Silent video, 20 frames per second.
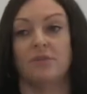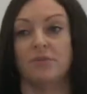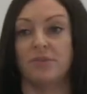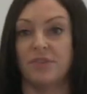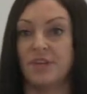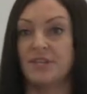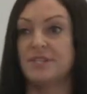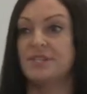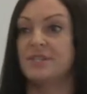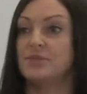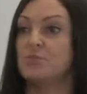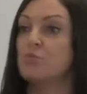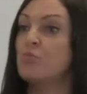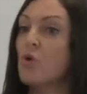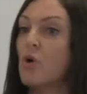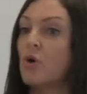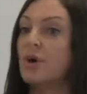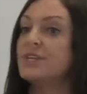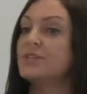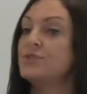this is
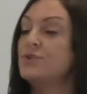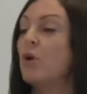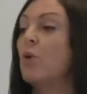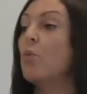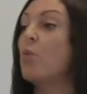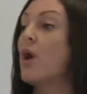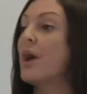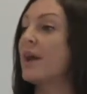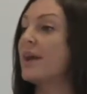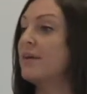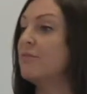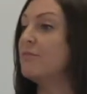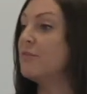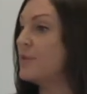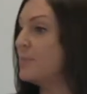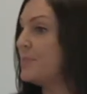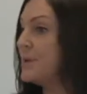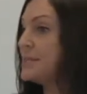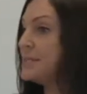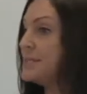what is not working for
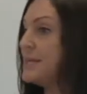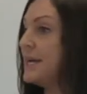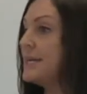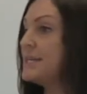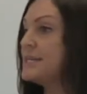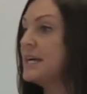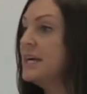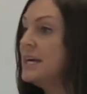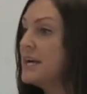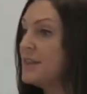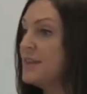the business.